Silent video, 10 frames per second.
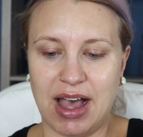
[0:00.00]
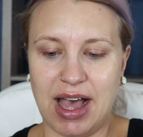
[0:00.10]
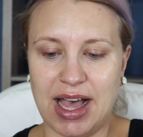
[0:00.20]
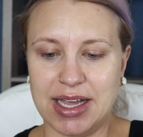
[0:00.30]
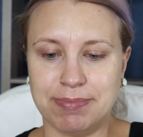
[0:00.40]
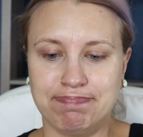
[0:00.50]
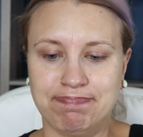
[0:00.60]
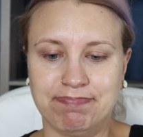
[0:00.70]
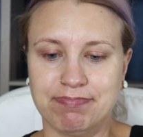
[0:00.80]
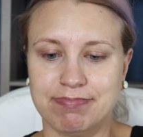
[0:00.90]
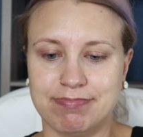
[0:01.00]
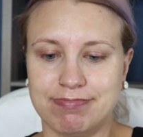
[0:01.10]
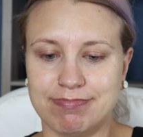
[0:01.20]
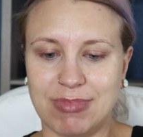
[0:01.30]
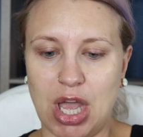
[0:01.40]

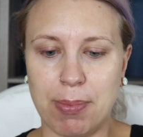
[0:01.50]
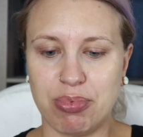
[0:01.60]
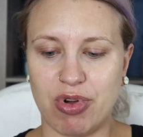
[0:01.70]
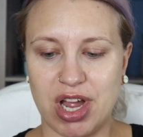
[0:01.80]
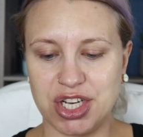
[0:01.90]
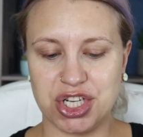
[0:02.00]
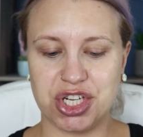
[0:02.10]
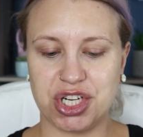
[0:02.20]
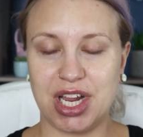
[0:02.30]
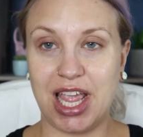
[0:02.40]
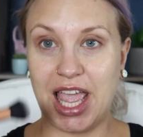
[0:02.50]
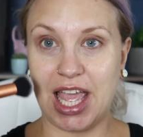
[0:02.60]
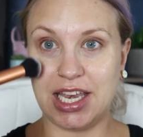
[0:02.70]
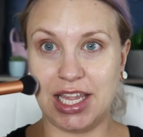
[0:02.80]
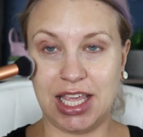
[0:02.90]
a brush
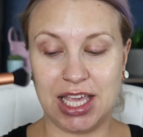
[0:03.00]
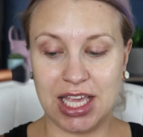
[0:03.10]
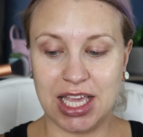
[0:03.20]
handy.